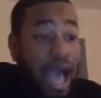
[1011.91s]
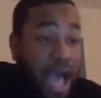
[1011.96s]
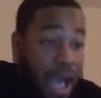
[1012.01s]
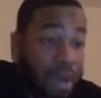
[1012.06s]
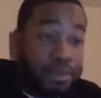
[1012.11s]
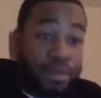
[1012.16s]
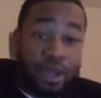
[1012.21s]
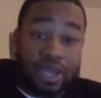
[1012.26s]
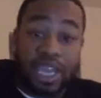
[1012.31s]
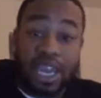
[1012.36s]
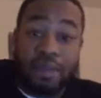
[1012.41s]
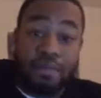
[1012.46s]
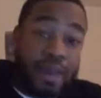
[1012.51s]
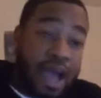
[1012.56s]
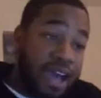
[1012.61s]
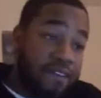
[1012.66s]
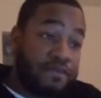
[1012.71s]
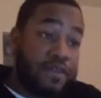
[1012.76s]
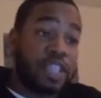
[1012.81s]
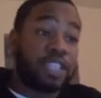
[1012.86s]
I'm looking at
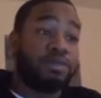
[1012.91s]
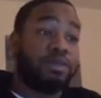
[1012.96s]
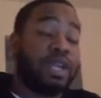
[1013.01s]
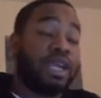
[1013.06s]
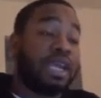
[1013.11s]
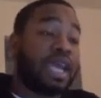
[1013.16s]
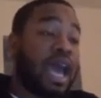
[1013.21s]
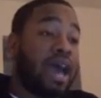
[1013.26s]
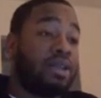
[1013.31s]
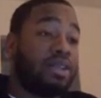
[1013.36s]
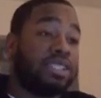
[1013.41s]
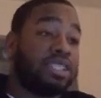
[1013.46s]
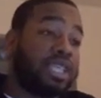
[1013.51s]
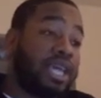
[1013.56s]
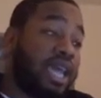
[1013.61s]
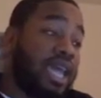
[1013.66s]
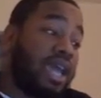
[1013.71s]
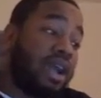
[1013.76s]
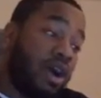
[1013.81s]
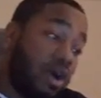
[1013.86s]
my investment account and
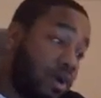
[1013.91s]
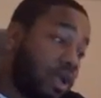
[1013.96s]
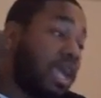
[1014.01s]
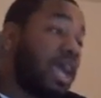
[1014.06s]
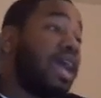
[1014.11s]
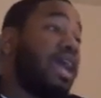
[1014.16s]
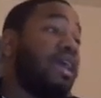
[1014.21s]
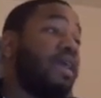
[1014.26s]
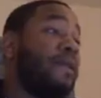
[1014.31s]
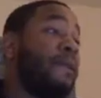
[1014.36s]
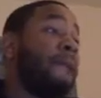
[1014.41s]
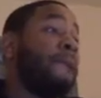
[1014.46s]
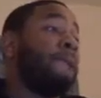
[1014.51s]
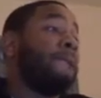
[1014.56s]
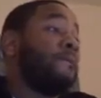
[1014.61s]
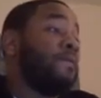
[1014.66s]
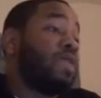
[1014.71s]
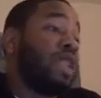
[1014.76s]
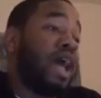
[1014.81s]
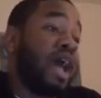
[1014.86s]
saying, okay,
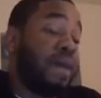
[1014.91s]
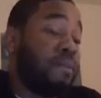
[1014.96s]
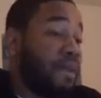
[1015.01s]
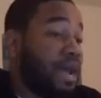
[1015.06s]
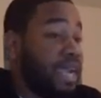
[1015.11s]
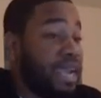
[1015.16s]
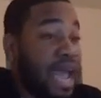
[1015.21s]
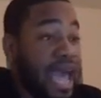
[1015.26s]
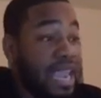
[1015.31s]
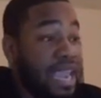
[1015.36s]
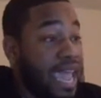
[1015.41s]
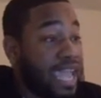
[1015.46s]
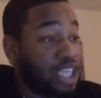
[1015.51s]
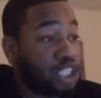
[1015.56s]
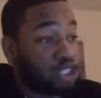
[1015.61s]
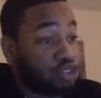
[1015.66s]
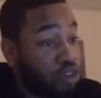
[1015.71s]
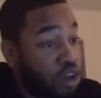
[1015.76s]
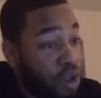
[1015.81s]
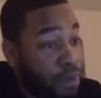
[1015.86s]
I might not
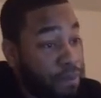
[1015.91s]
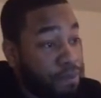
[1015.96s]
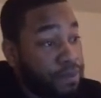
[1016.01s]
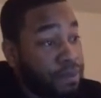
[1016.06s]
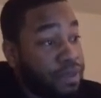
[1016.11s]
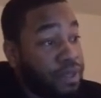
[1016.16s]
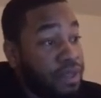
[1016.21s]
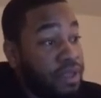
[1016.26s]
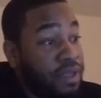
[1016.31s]
like Trump,